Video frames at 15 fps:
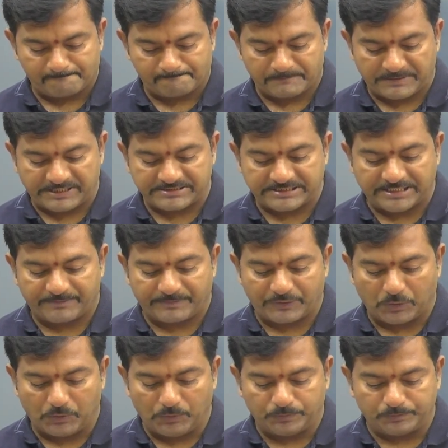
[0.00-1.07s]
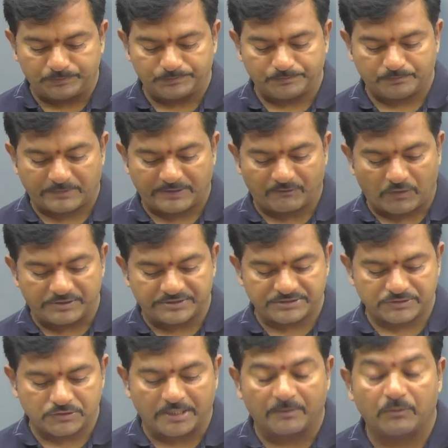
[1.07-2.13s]
Please let me know my voice
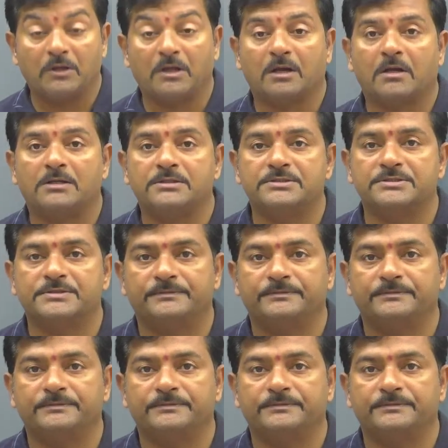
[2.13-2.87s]
is audible or not.